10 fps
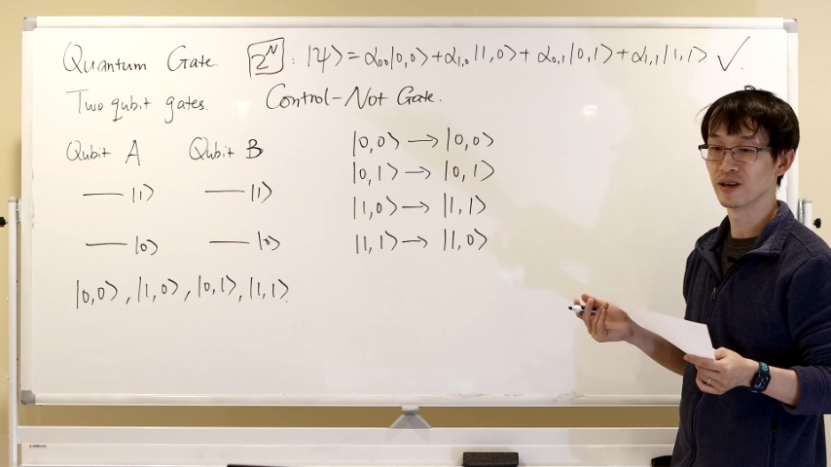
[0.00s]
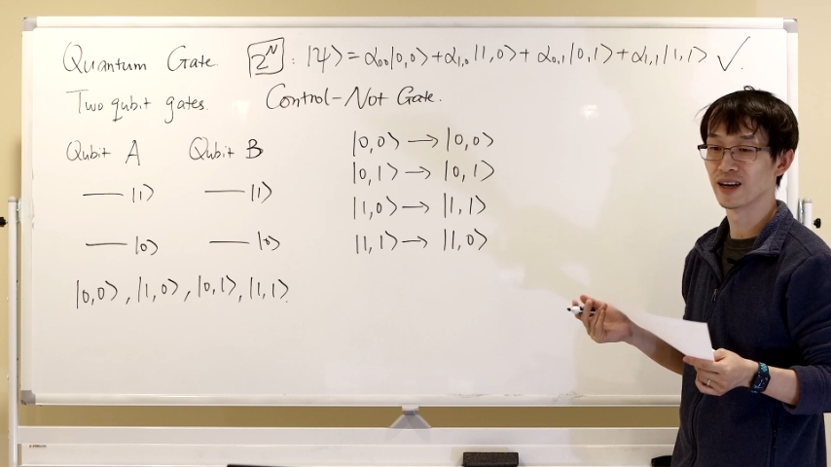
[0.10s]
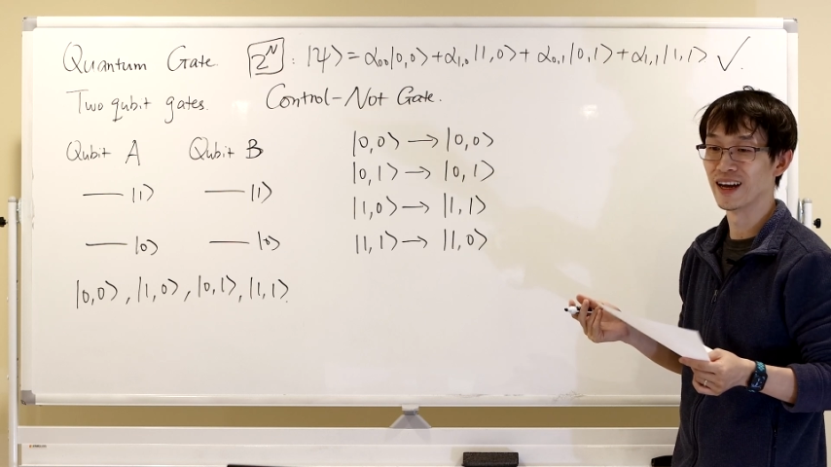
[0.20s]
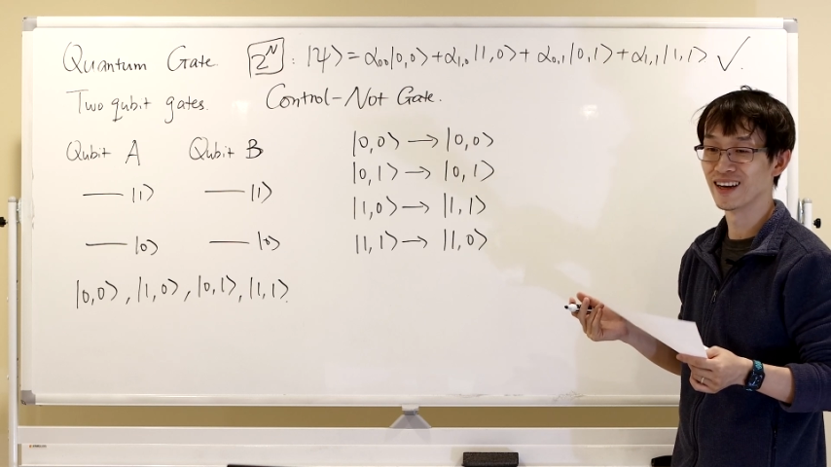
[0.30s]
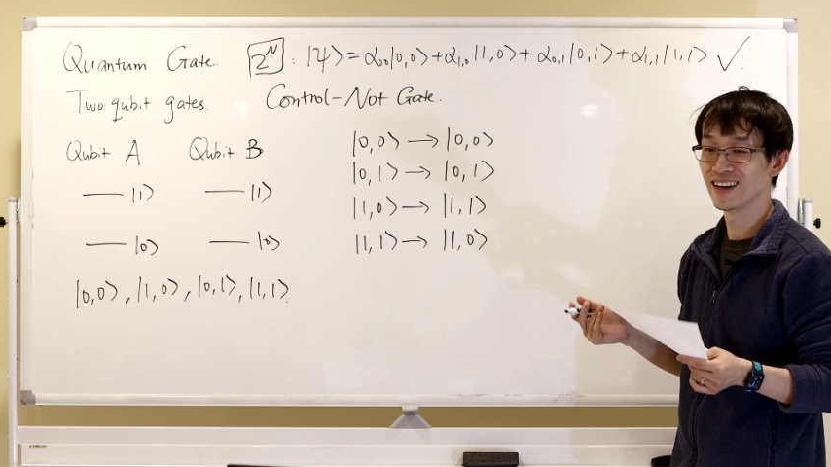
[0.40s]

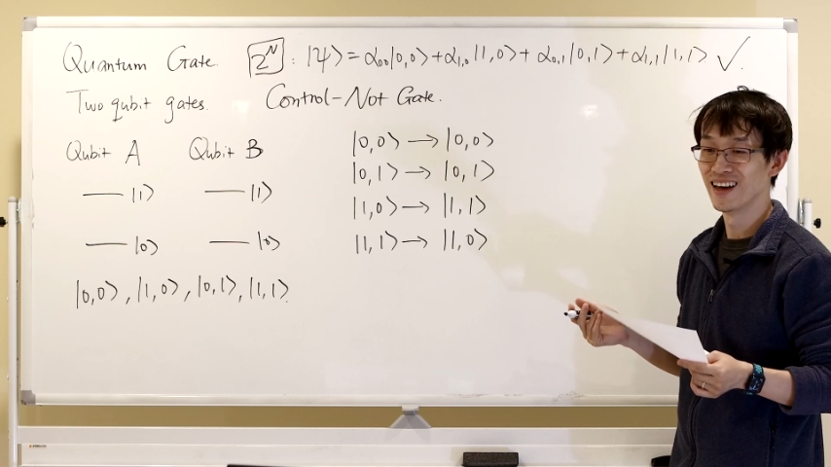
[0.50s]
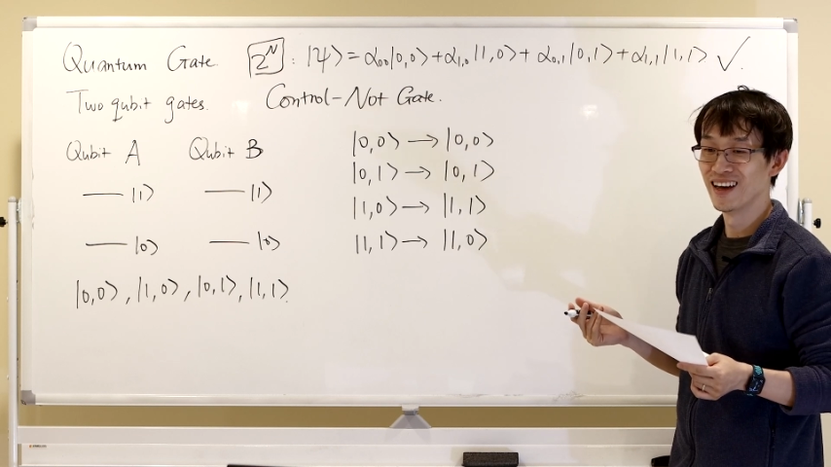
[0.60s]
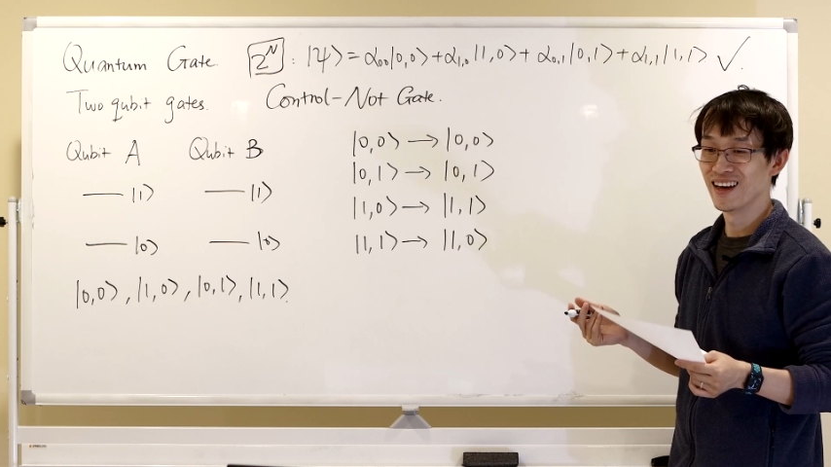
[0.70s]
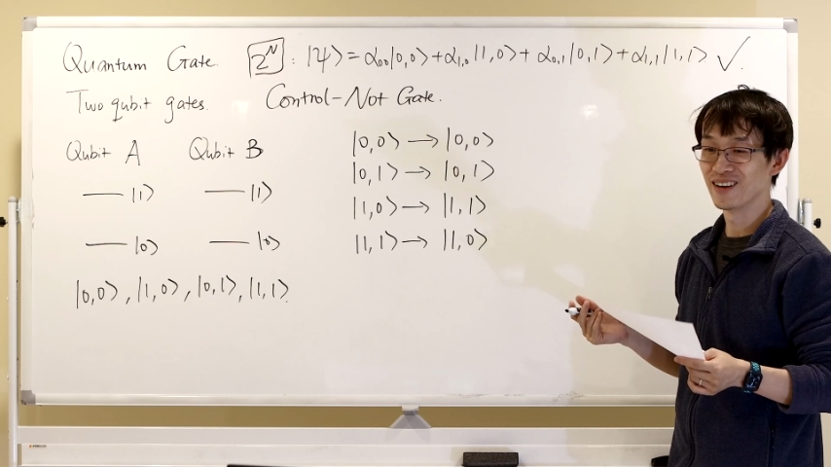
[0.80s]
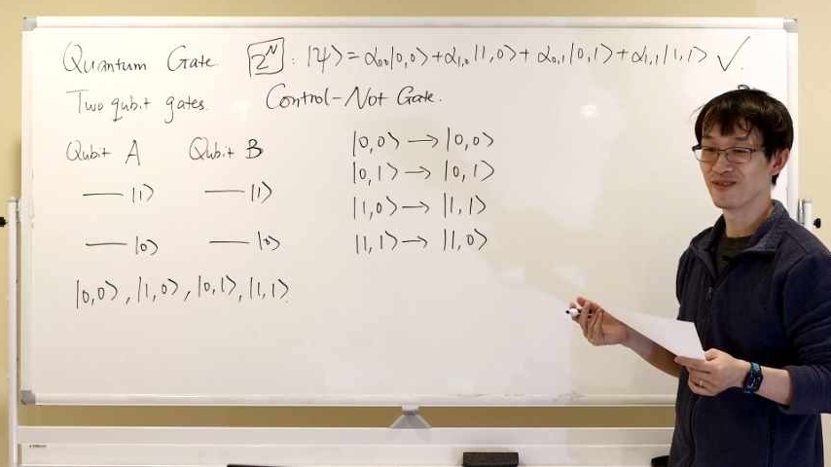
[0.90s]
Okay,
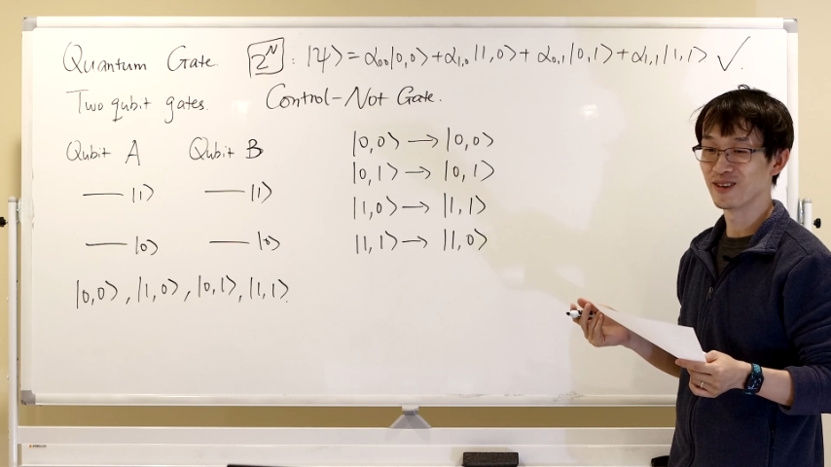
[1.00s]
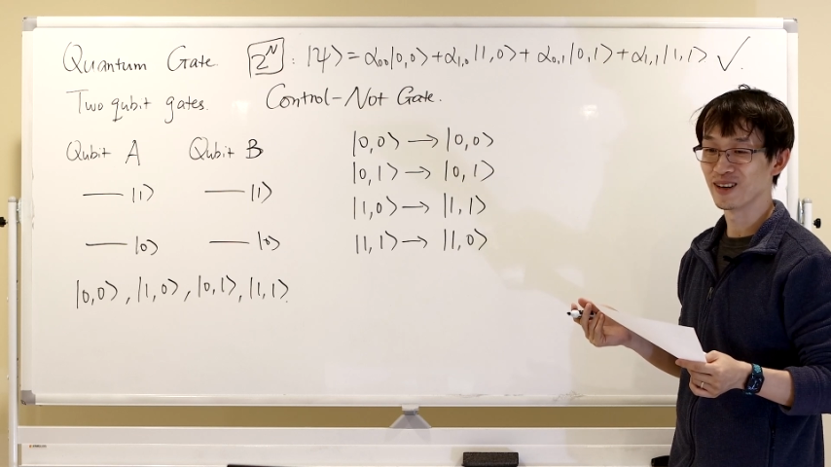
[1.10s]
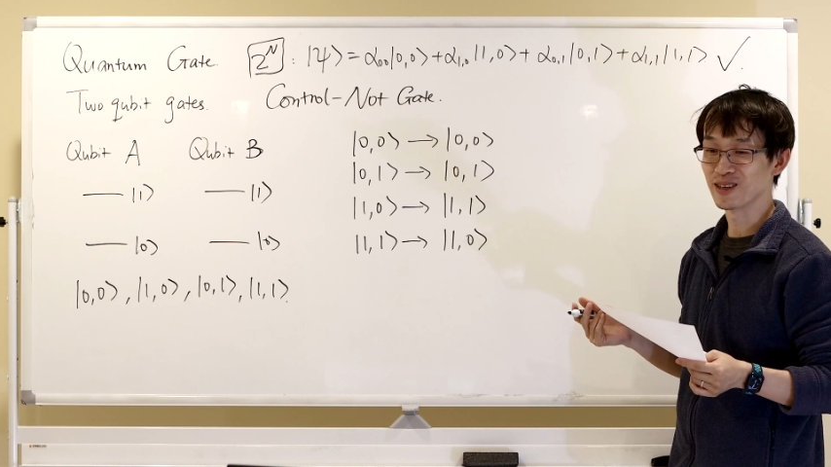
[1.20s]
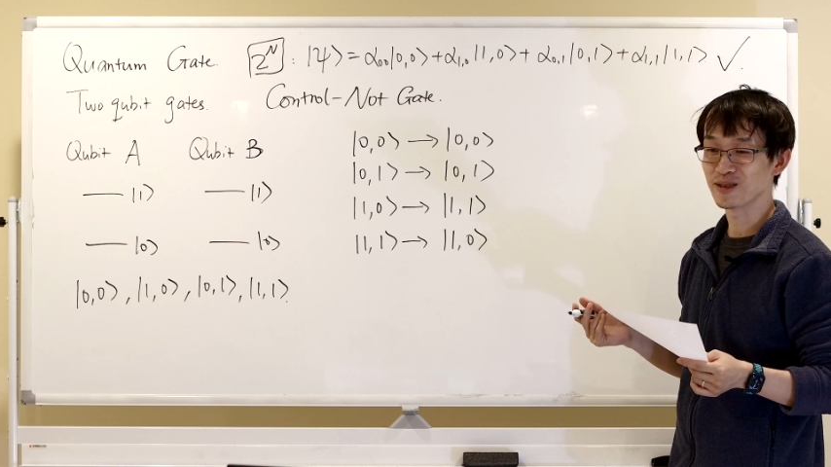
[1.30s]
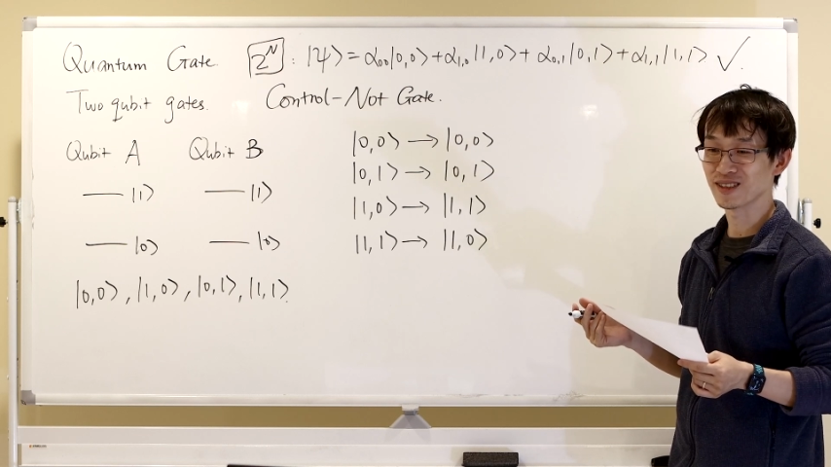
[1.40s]
if you're
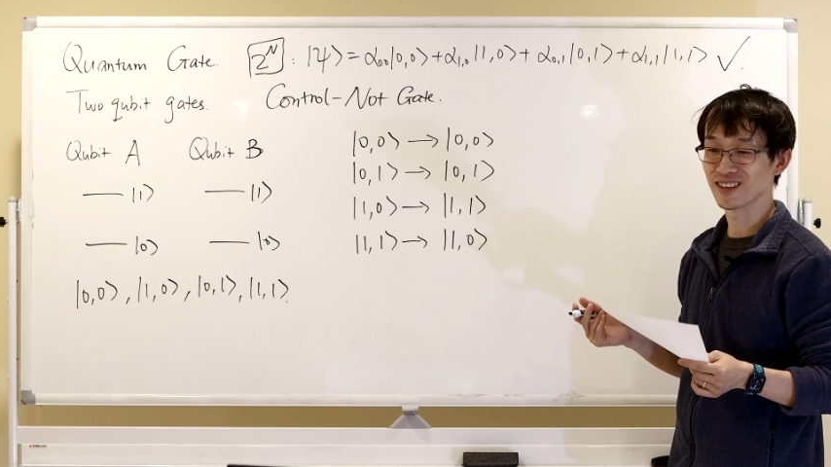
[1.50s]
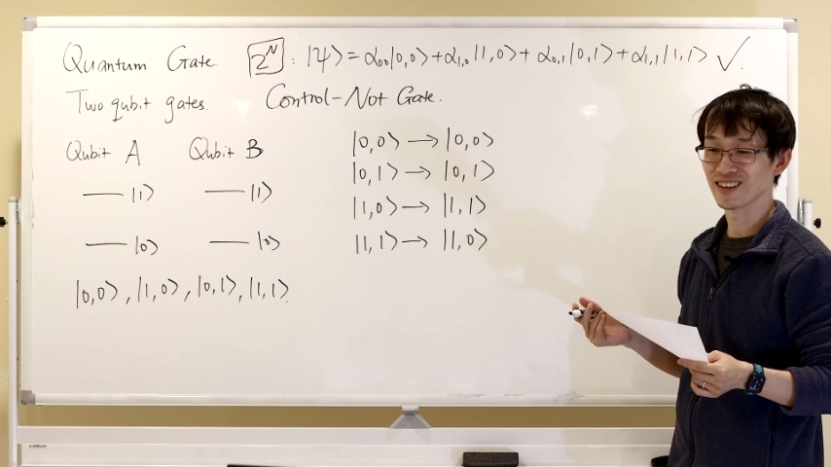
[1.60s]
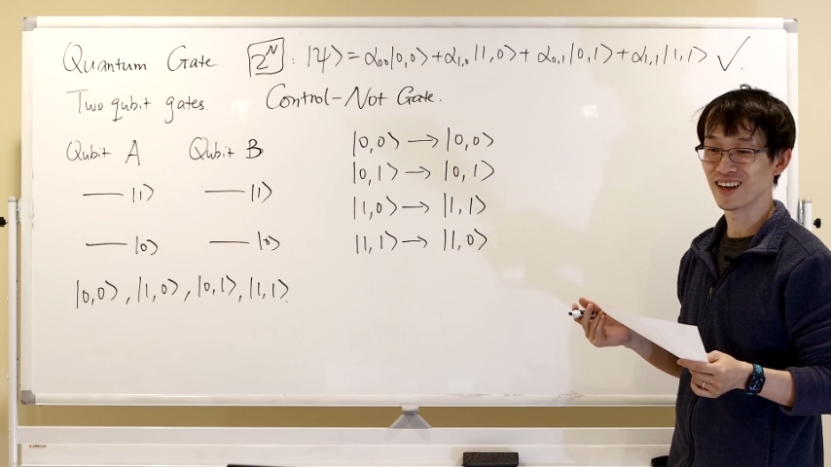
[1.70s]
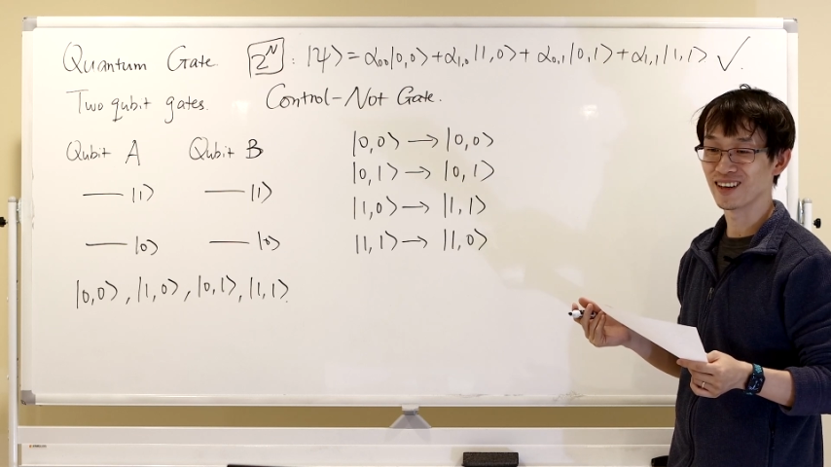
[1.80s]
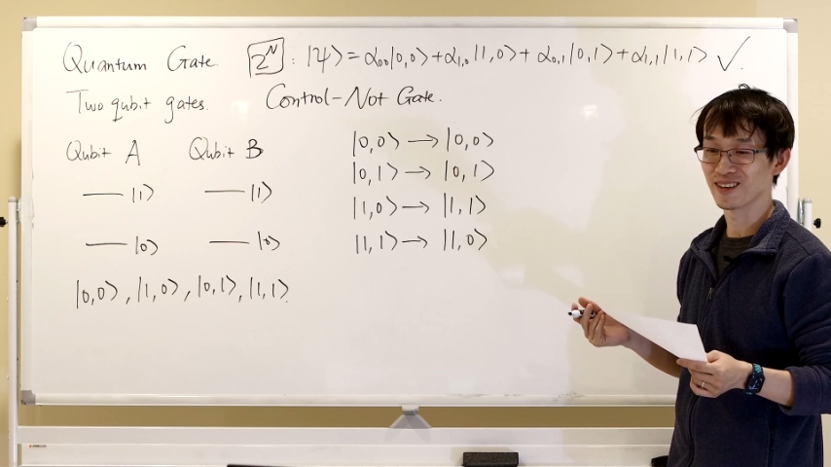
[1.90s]
interested in that,